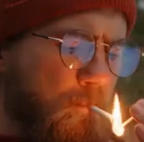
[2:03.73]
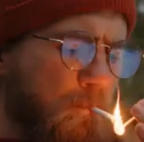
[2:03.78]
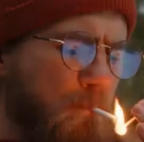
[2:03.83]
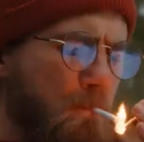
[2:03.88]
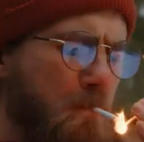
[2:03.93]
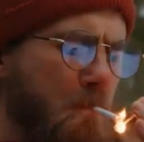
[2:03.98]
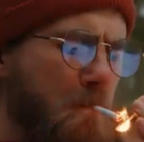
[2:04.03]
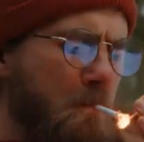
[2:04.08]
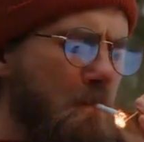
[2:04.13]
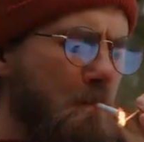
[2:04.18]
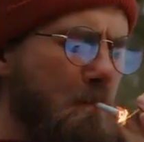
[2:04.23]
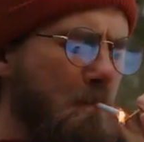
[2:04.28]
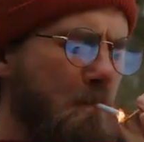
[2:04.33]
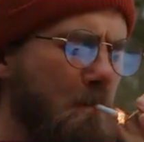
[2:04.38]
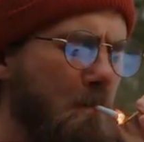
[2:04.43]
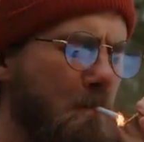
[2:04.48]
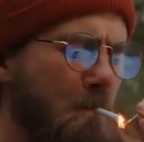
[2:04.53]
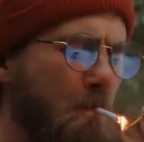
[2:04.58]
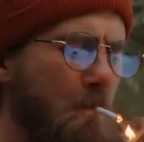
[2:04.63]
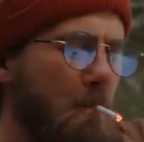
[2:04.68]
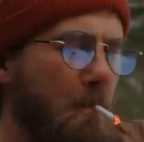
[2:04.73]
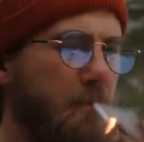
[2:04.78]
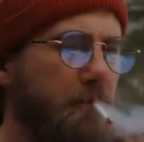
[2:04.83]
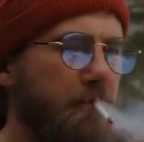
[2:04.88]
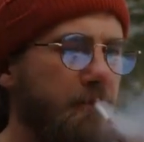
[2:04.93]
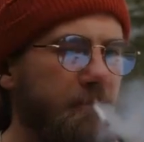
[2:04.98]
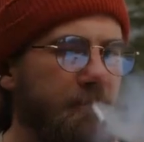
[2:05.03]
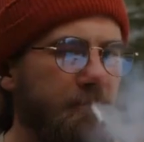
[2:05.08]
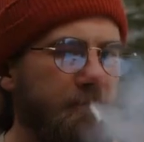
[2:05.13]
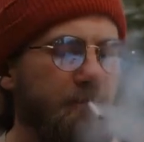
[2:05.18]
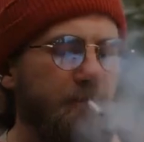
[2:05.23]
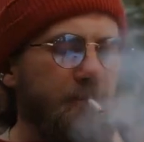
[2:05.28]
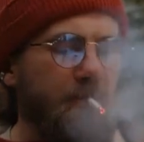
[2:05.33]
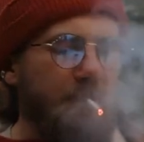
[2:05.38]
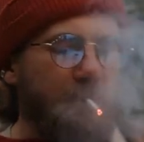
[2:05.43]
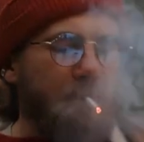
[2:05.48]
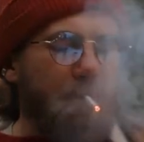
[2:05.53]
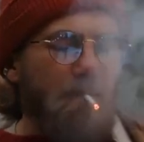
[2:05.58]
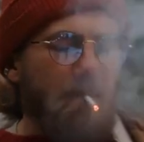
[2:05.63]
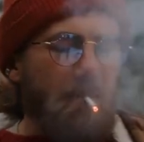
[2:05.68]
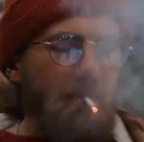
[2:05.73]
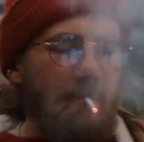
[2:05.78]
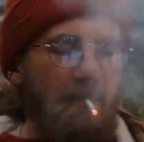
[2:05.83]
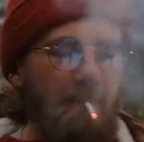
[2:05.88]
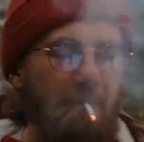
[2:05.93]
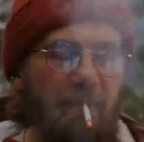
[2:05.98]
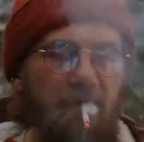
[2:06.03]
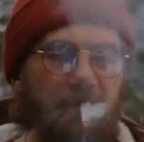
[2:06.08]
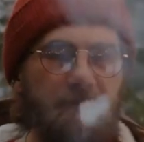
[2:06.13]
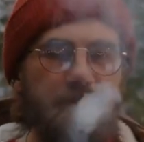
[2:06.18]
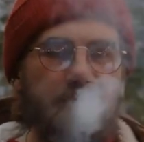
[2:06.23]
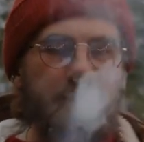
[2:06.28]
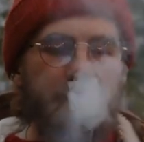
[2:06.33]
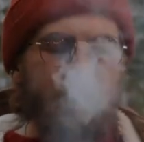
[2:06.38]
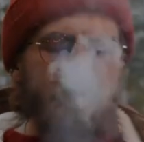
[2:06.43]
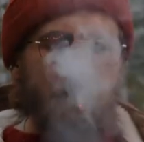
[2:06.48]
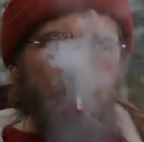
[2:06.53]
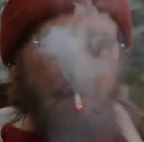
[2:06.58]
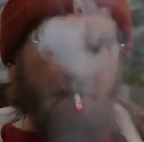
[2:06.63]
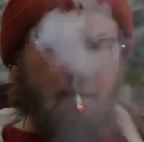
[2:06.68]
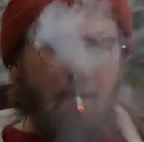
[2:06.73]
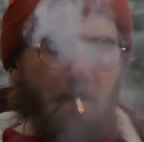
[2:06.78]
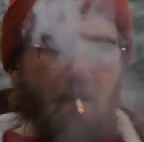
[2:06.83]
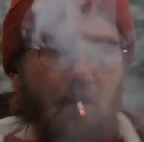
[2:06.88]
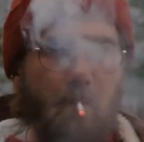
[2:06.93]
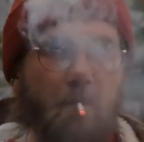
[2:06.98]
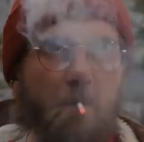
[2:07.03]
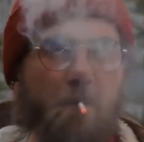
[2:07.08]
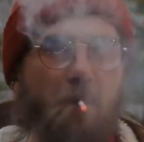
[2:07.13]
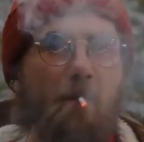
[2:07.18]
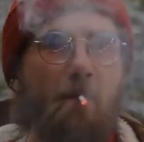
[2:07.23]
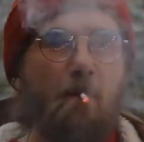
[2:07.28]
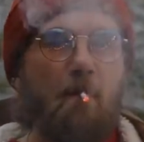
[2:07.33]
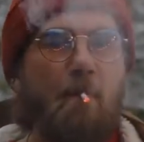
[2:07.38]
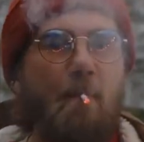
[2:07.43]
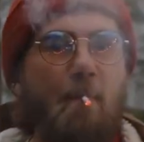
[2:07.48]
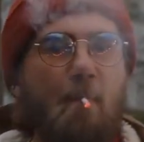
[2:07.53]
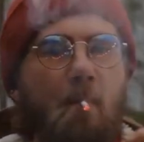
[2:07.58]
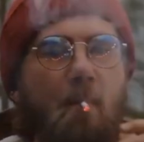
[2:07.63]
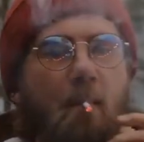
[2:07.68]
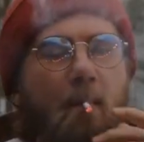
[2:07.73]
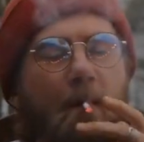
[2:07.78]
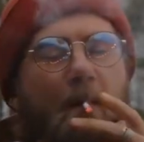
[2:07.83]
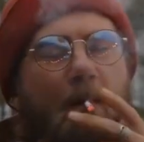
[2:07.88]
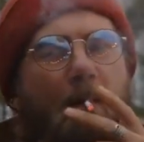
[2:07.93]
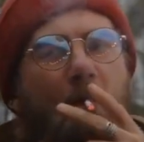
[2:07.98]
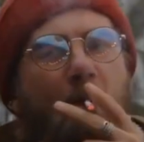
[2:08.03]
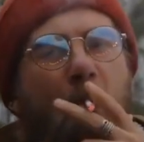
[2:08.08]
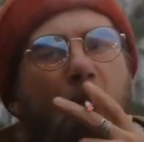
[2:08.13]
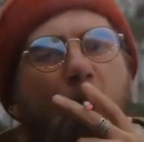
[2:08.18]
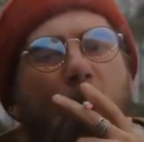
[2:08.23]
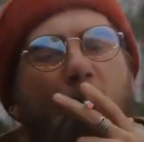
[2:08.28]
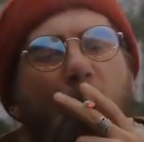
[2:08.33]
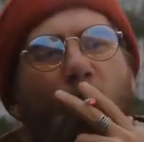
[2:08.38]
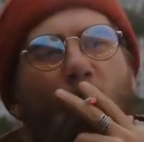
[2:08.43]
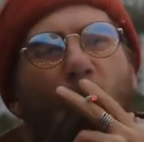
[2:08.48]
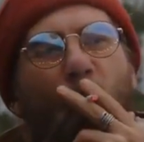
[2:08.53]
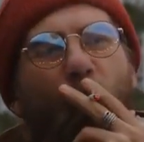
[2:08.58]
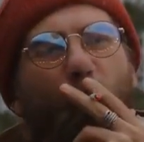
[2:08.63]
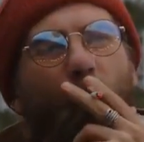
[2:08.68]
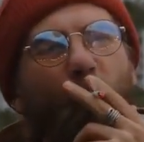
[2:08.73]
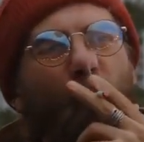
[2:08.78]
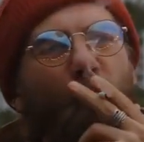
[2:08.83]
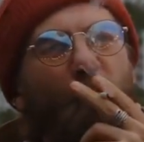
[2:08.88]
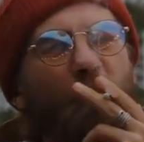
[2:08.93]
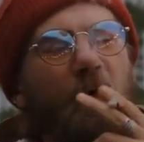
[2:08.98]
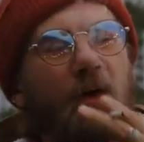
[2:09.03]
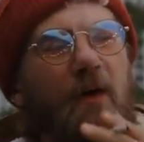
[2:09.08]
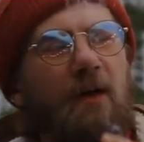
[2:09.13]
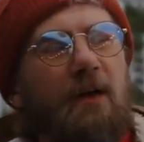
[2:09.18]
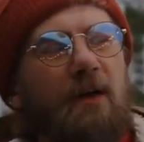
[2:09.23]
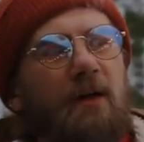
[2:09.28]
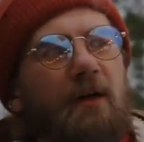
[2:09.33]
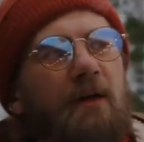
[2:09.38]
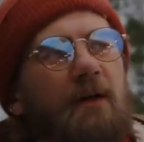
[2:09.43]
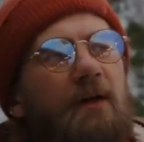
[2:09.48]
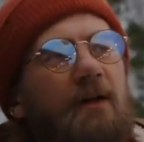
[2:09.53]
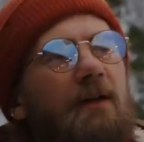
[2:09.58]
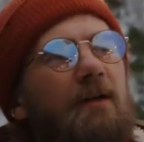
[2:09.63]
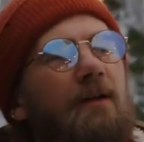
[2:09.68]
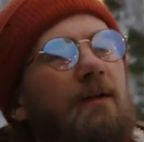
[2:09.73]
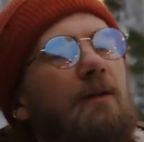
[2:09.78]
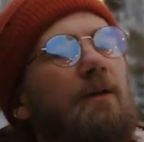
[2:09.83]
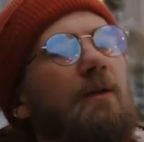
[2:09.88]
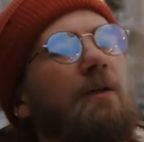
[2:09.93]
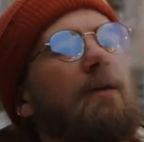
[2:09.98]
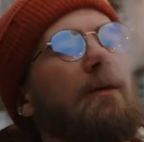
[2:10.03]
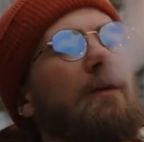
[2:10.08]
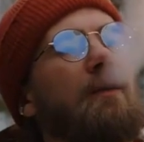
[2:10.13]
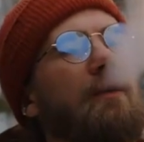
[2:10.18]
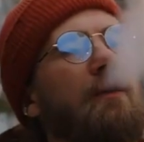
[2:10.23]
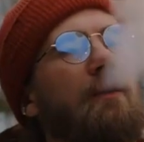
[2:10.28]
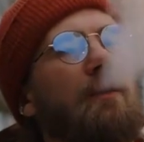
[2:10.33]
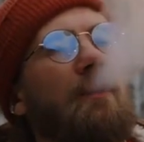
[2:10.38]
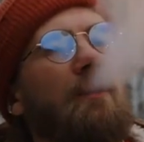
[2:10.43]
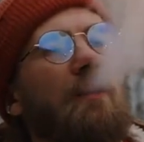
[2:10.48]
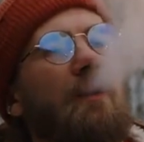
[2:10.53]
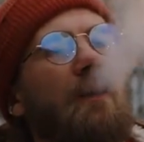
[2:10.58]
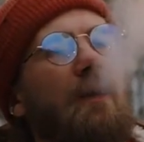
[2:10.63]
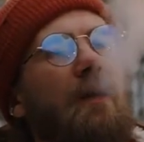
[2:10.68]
coat is the perfect addition to your wardrobe: warmth, style, comfort, and durability, all in one.